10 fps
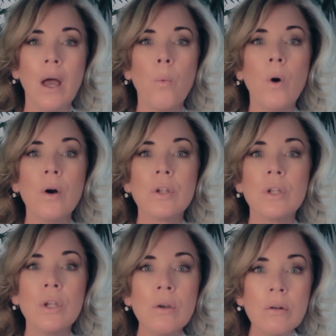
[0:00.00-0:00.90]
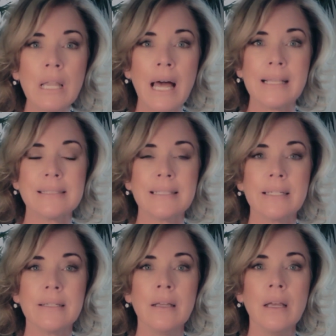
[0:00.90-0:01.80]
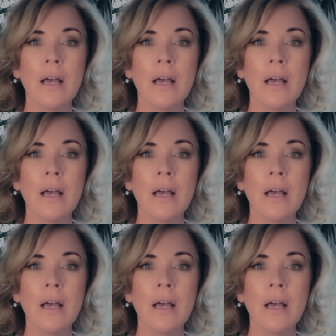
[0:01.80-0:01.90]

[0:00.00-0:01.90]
Well, utilize it.